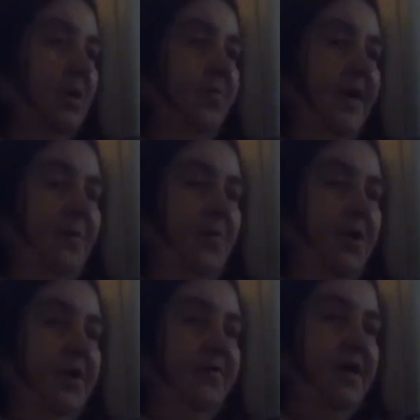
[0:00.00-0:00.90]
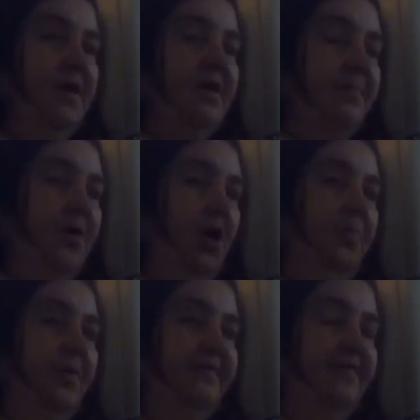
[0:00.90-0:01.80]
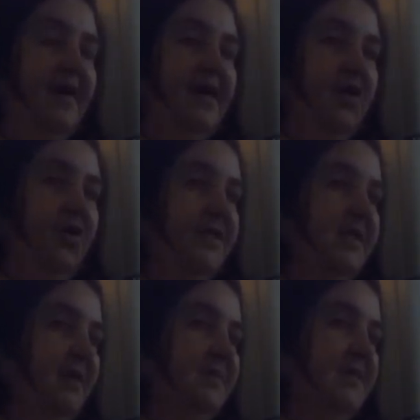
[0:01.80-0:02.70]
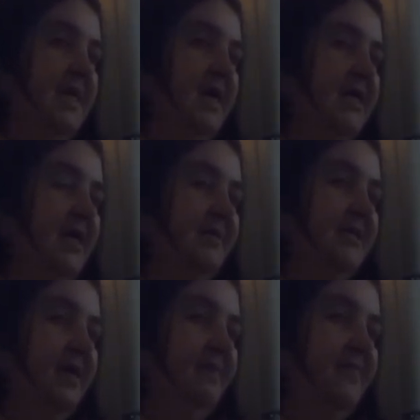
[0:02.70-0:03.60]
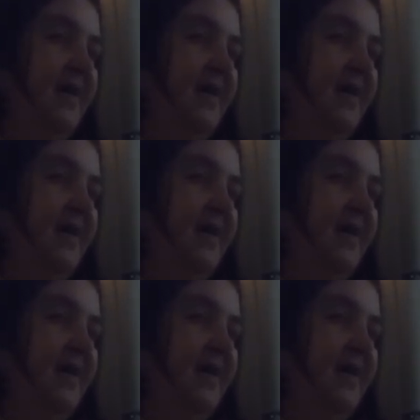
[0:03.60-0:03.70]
Meanwhile, you've got another pulpit fucking goddamn dickhead named Sam